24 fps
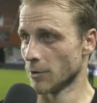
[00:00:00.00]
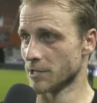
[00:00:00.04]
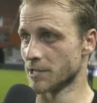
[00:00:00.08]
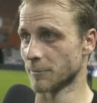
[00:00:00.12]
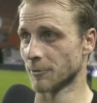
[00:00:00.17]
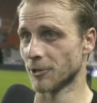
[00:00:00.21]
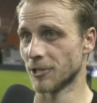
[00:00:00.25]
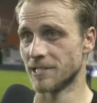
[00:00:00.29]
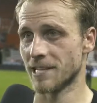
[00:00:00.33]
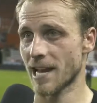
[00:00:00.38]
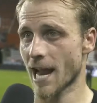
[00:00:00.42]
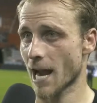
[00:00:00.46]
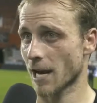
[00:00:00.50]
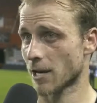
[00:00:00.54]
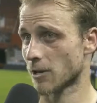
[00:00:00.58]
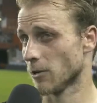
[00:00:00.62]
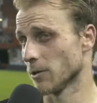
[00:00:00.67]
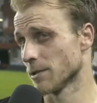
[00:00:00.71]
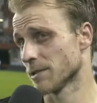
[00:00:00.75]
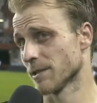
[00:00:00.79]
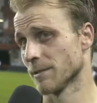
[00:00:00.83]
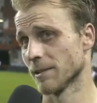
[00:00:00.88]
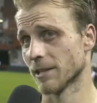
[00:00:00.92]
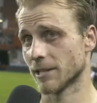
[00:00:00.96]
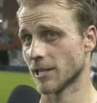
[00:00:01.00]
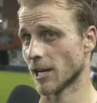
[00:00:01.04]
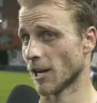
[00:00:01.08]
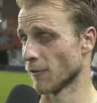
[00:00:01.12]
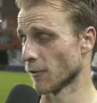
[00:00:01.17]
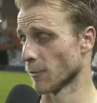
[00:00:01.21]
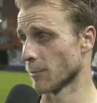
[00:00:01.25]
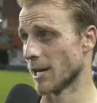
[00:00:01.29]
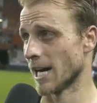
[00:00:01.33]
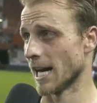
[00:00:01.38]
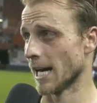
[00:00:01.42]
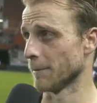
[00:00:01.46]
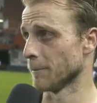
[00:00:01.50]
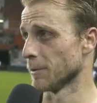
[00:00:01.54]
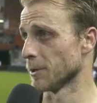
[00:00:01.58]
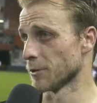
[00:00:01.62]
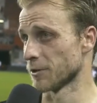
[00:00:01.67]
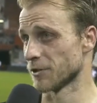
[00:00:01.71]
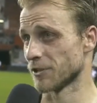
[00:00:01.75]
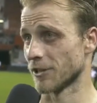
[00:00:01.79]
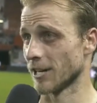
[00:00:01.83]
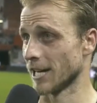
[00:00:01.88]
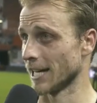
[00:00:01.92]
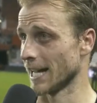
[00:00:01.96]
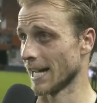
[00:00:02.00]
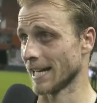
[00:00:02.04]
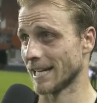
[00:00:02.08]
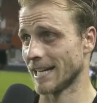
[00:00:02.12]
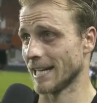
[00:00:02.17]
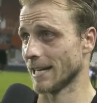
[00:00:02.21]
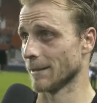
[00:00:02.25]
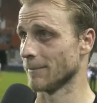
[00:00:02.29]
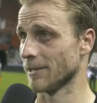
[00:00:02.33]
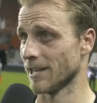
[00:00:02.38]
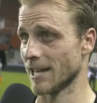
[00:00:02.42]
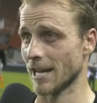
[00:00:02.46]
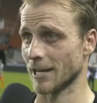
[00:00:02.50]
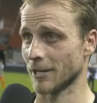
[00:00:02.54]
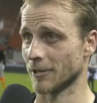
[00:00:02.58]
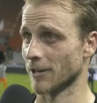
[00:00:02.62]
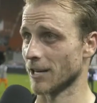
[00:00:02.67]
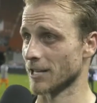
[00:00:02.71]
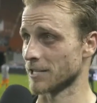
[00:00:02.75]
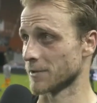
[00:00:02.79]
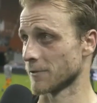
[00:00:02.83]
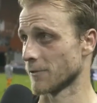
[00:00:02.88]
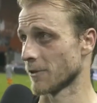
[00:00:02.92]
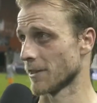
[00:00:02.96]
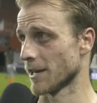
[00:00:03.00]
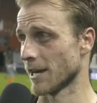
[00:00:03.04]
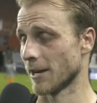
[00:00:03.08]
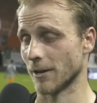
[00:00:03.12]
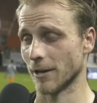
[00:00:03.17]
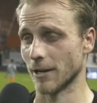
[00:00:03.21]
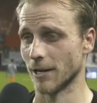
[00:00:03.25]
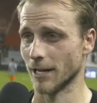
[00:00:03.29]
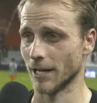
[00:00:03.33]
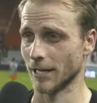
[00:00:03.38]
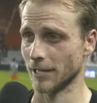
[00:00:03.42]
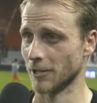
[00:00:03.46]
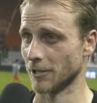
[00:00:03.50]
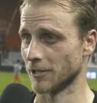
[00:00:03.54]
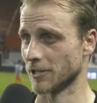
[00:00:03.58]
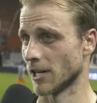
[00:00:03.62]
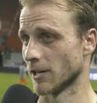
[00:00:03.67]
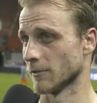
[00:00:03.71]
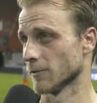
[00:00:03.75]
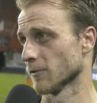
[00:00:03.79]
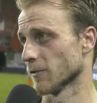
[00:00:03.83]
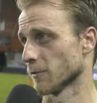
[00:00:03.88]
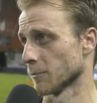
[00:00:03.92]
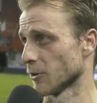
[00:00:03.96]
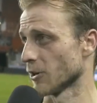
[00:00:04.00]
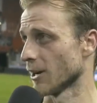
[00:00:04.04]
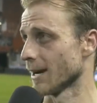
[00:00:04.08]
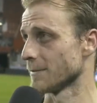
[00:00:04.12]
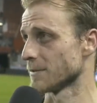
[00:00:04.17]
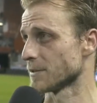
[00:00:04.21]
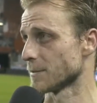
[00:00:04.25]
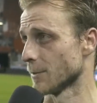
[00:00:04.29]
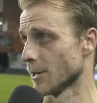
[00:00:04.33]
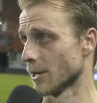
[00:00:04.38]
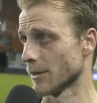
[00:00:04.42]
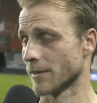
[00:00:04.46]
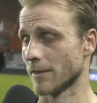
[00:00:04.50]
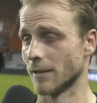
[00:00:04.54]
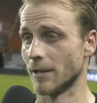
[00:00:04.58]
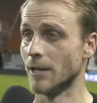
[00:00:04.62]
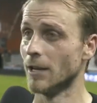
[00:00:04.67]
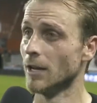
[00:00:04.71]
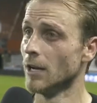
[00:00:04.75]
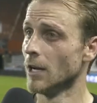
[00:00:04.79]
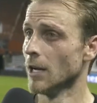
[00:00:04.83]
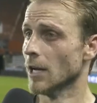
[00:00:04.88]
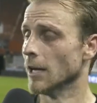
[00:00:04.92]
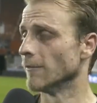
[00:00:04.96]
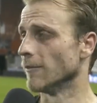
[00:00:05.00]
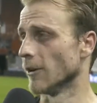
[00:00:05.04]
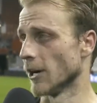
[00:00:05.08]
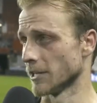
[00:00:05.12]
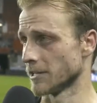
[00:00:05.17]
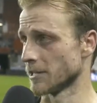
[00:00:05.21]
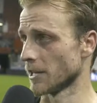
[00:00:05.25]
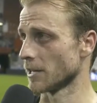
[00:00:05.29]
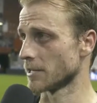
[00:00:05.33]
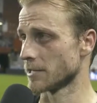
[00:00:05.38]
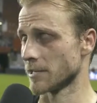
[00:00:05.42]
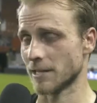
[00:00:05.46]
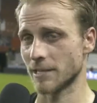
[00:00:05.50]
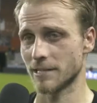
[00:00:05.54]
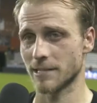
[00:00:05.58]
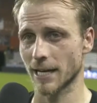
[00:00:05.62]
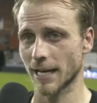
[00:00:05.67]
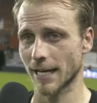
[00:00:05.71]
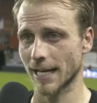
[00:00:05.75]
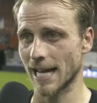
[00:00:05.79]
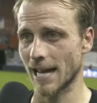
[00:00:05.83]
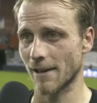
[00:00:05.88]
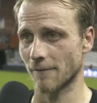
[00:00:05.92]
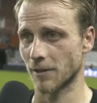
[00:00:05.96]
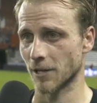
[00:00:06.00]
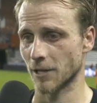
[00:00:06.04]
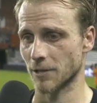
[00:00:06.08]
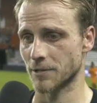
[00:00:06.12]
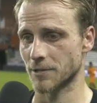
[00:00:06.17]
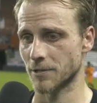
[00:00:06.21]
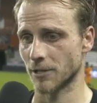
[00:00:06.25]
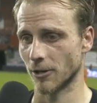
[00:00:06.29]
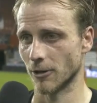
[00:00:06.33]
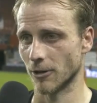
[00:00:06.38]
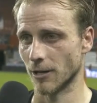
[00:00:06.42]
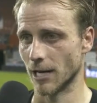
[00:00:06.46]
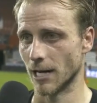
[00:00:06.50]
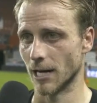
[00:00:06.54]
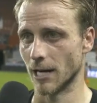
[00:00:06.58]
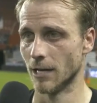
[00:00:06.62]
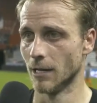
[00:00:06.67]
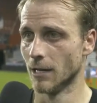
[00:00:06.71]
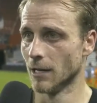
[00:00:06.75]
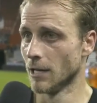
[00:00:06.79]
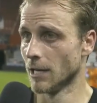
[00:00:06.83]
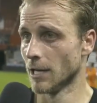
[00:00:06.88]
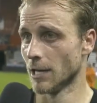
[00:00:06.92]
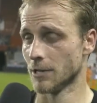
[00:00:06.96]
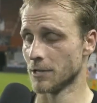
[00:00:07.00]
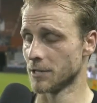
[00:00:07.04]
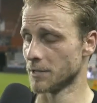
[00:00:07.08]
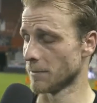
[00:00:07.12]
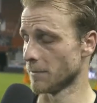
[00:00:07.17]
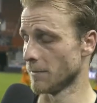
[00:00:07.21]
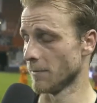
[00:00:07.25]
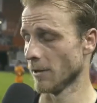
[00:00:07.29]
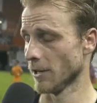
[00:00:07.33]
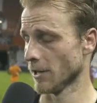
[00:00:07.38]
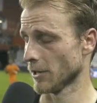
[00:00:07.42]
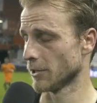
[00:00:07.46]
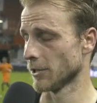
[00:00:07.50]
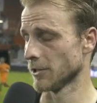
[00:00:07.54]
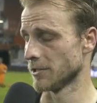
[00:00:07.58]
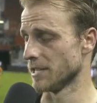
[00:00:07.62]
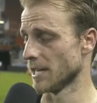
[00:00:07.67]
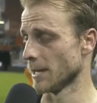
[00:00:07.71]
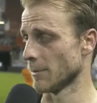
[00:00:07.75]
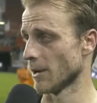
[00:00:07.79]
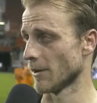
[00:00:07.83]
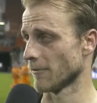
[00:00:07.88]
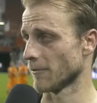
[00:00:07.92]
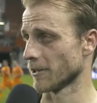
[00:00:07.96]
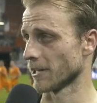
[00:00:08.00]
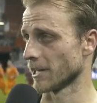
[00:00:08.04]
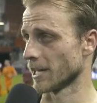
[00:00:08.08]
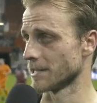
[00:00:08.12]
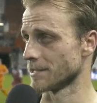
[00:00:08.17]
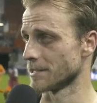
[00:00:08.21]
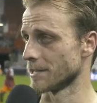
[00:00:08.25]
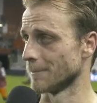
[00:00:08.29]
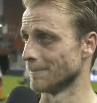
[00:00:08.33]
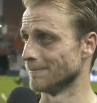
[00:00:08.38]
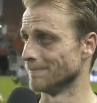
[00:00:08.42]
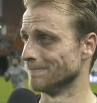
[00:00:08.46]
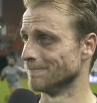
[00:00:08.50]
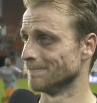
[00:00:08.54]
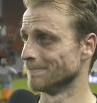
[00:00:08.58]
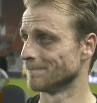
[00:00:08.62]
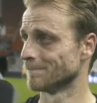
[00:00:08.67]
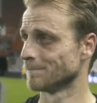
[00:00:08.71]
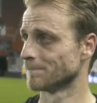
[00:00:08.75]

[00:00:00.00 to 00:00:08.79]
with some good tackles. And the cover behind me was great. I can't be that aggressive without a good cover from Graham Smith and Fontas in the second half there. So it was a good team effort against him.